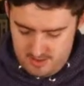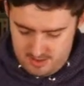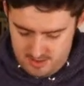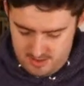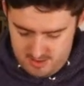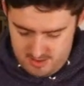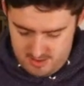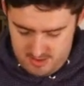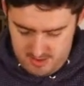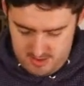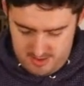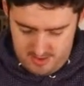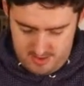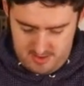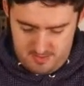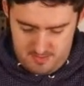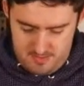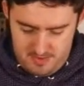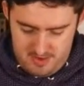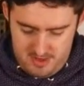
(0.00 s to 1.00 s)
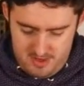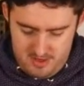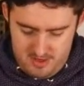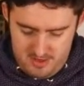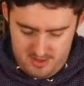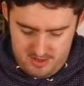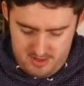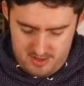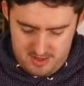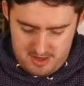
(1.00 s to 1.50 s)
There's a
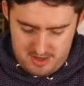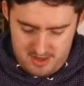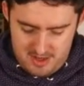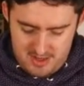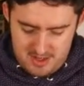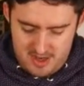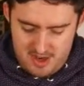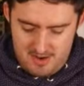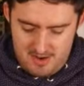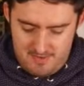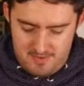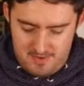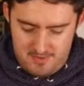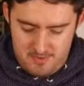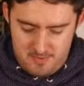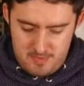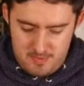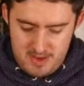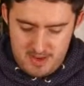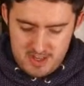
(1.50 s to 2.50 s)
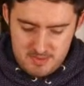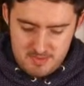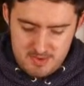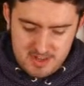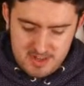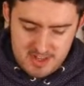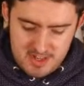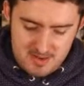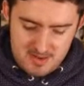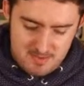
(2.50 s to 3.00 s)
piece. I was going to say I have another piece
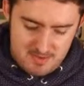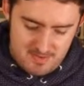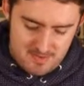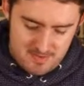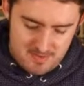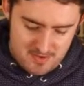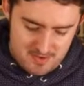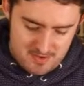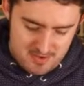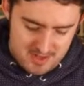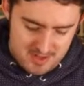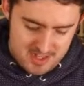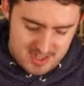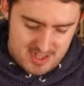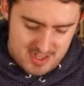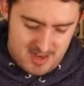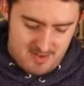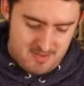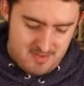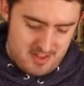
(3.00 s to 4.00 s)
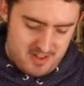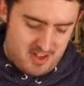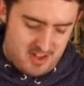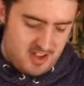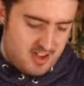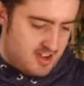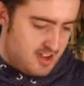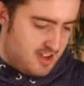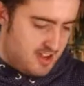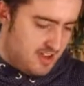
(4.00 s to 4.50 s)
missing, but of course it's never the
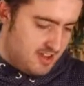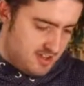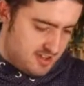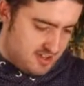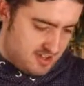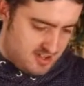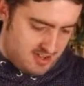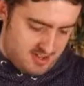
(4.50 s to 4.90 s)
case.